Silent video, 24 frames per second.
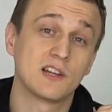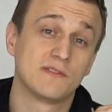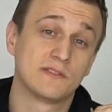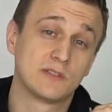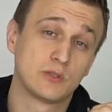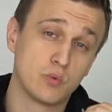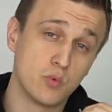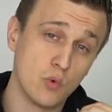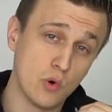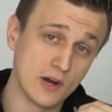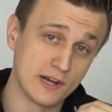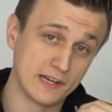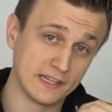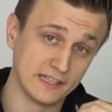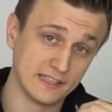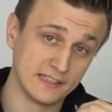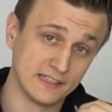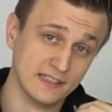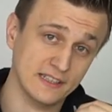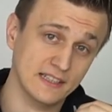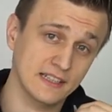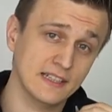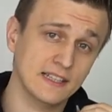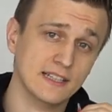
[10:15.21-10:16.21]
of
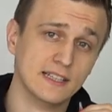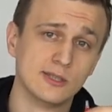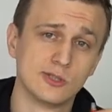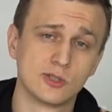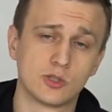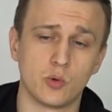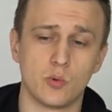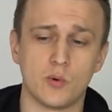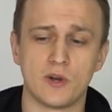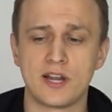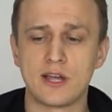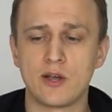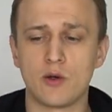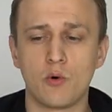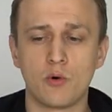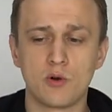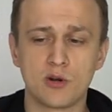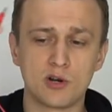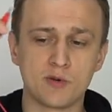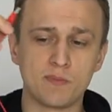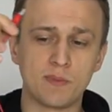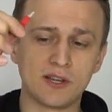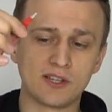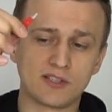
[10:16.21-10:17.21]
20. So when I
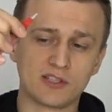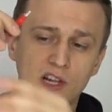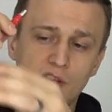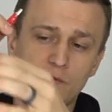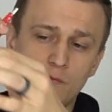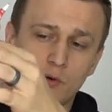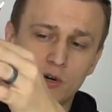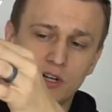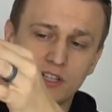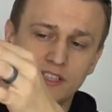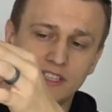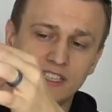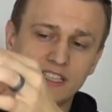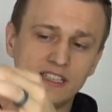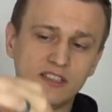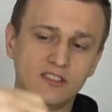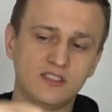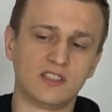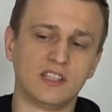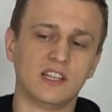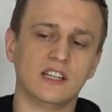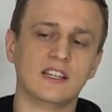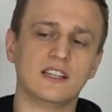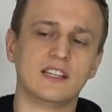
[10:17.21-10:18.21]
ordered myself one of
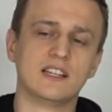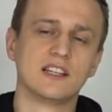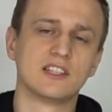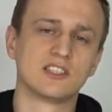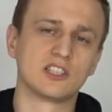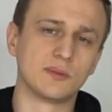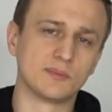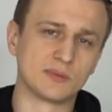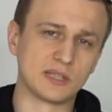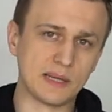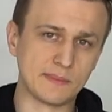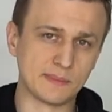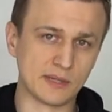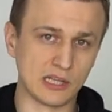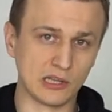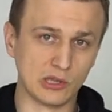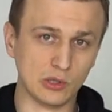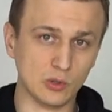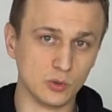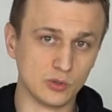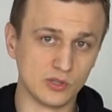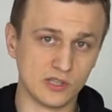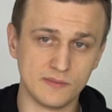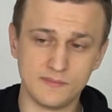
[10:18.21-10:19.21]
these, sometimes I
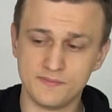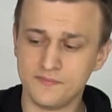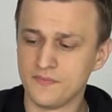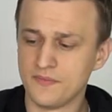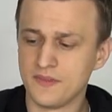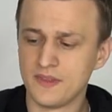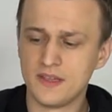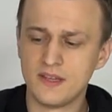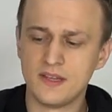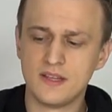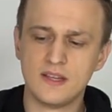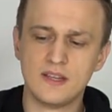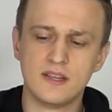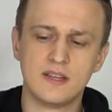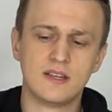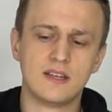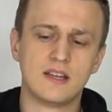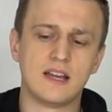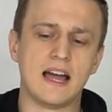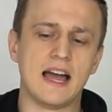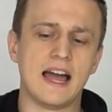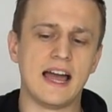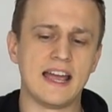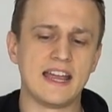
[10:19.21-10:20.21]
lose them.
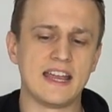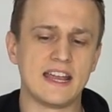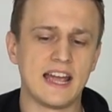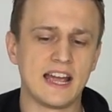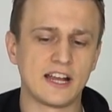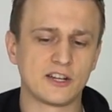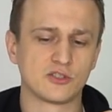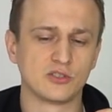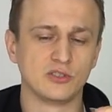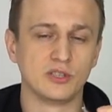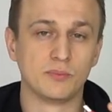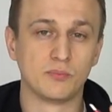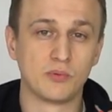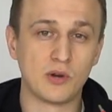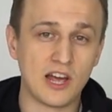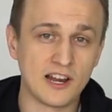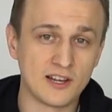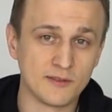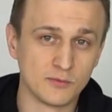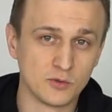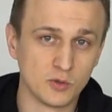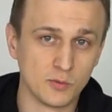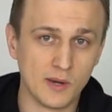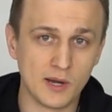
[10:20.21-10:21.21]
I actually brought
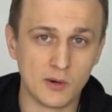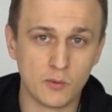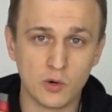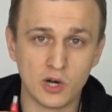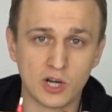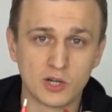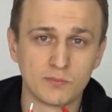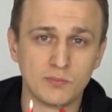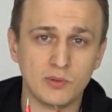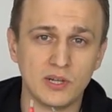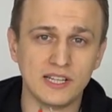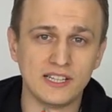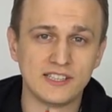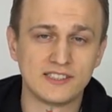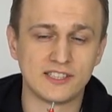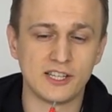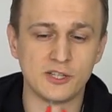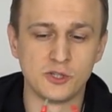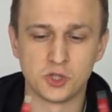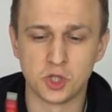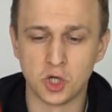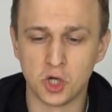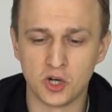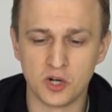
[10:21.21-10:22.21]
them to my workplace
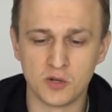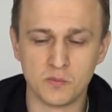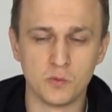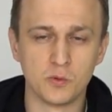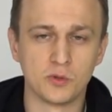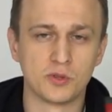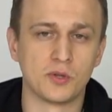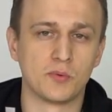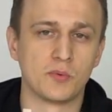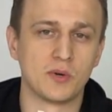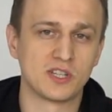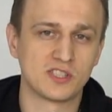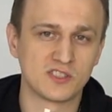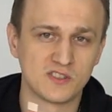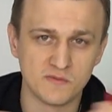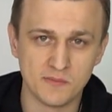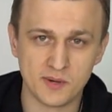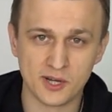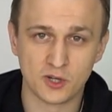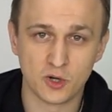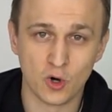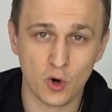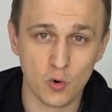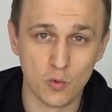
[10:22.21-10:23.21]
and shared them with the rest of
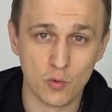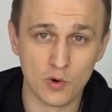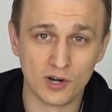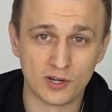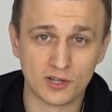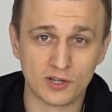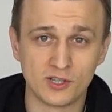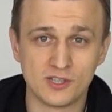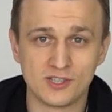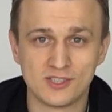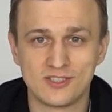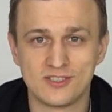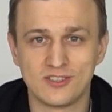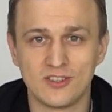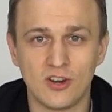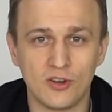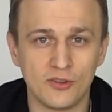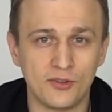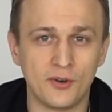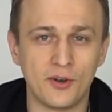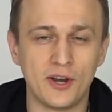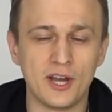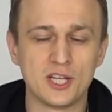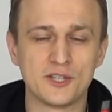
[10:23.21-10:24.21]
my coworkers,
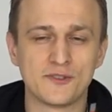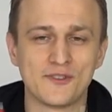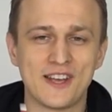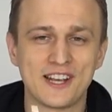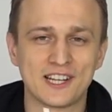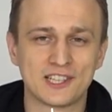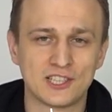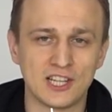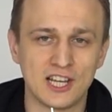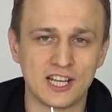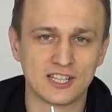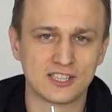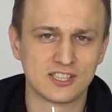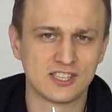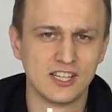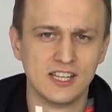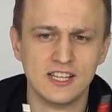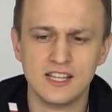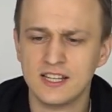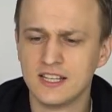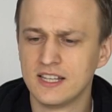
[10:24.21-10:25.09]
other HVAC techs,